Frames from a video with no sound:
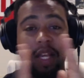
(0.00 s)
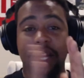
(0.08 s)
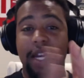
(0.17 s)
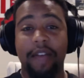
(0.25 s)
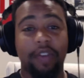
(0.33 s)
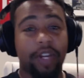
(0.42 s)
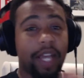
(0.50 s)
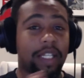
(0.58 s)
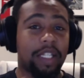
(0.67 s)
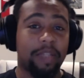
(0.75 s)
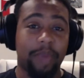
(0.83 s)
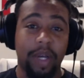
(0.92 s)
Never cast
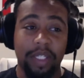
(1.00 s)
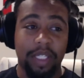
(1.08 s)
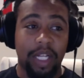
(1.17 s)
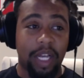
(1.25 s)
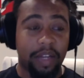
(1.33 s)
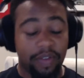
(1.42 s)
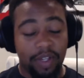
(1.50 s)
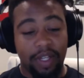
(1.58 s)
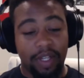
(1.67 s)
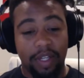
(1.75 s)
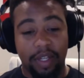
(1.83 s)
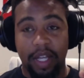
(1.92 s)
a spell in his life,
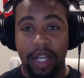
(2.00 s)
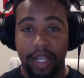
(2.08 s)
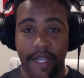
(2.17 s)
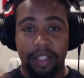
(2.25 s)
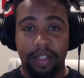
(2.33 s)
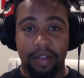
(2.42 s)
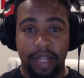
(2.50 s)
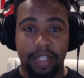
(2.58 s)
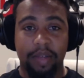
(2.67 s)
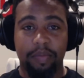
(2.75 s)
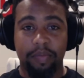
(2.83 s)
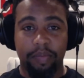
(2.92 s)
like as
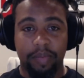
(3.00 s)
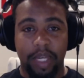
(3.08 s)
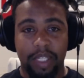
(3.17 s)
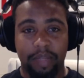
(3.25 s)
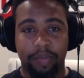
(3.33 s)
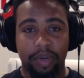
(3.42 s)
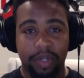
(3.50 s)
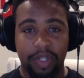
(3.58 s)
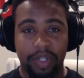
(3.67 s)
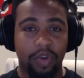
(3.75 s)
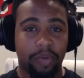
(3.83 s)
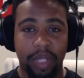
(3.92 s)
a
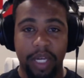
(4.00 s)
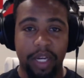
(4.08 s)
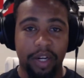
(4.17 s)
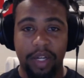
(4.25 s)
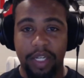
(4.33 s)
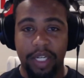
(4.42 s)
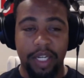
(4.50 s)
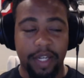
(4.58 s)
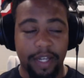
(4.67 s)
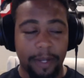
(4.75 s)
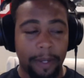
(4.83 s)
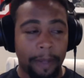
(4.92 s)
person or a player in
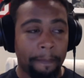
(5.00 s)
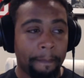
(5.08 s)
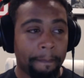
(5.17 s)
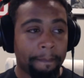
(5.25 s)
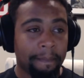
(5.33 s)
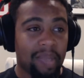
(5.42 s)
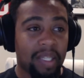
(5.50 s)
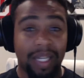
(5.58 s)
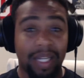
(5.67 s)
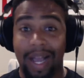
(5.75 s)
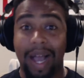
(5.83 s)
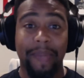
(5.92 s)
D&D. He's
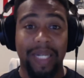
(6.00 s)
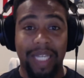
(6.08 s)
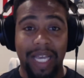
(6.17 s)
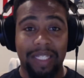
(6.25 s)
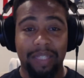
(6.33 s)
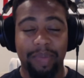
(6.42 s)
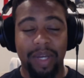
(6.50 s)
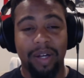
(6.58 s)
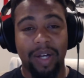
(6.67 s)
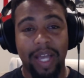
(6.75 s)
like, I'm gonna cast a spell.